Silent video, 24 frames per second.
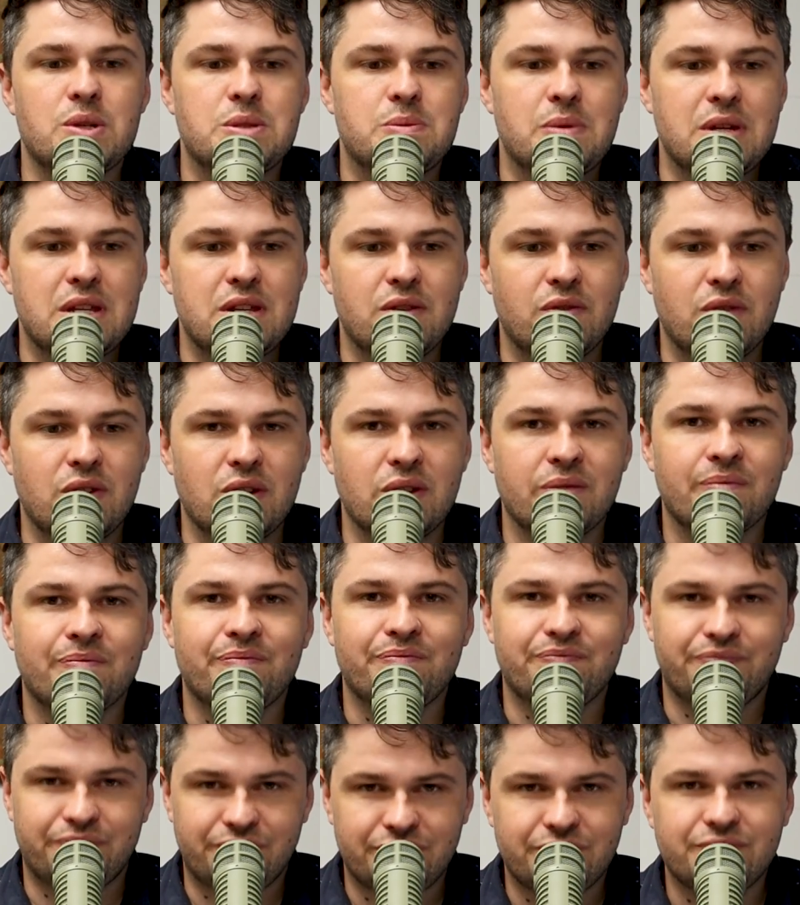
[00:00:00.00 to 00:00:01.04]
what's best for you.
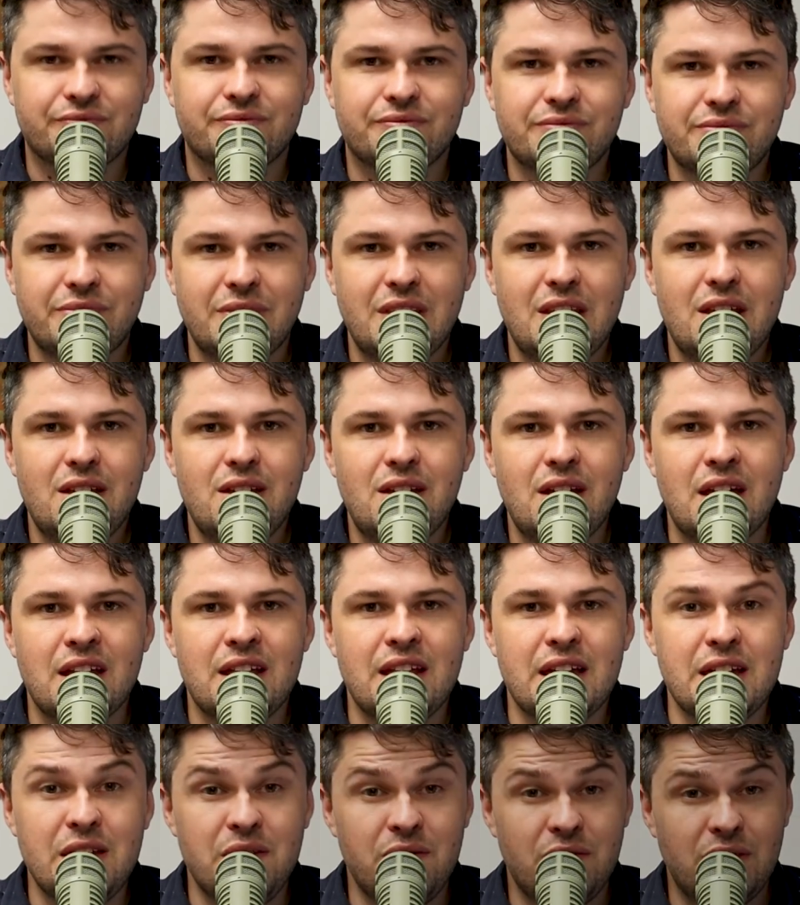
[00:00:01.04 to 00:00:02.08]

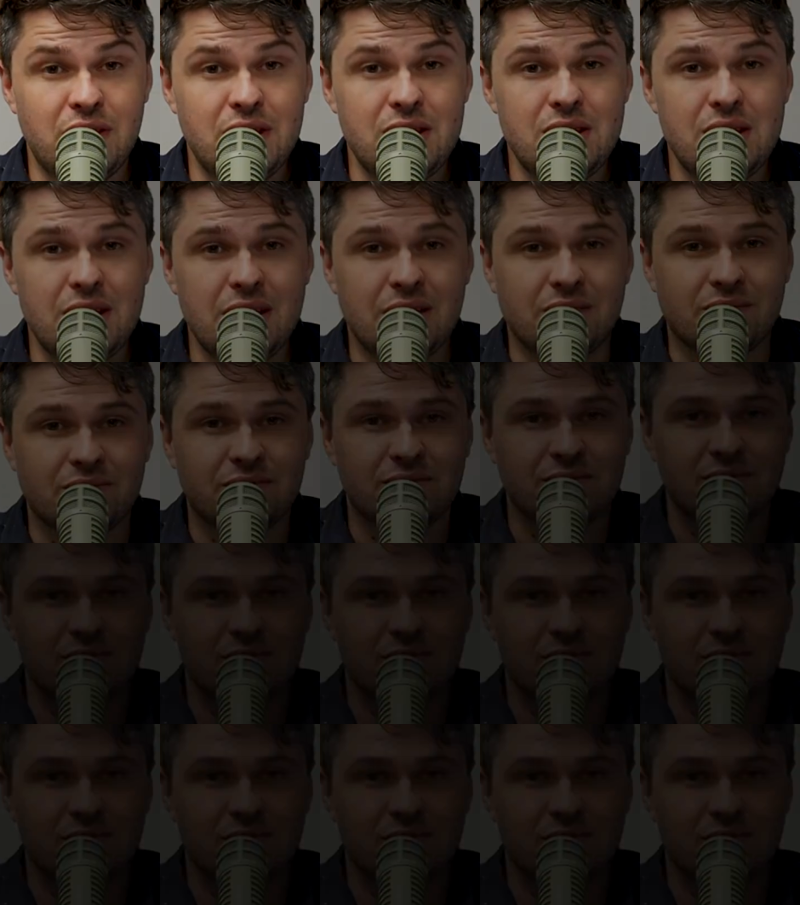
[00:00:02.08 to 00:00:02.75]
Thank you for listening.